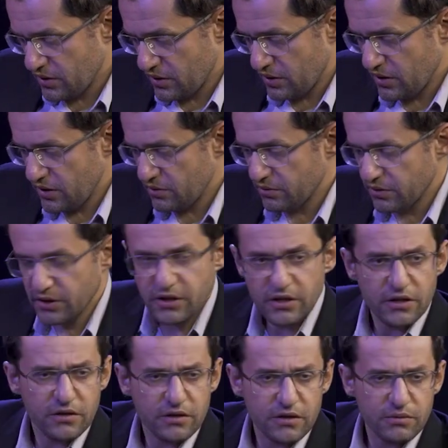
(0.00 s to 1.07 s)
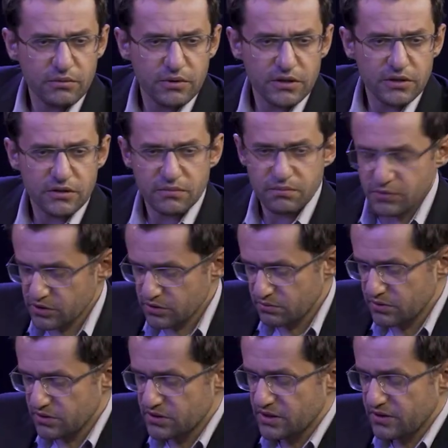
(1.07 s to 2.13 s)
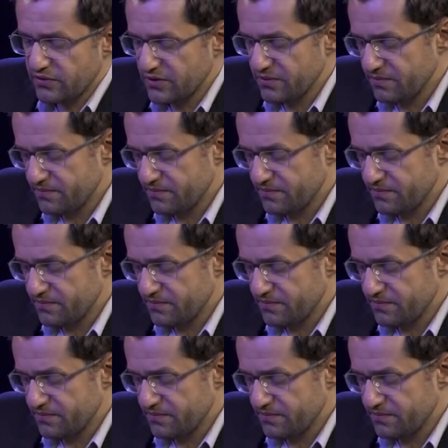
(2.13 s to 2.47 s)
Anyway, here he went bishop d7,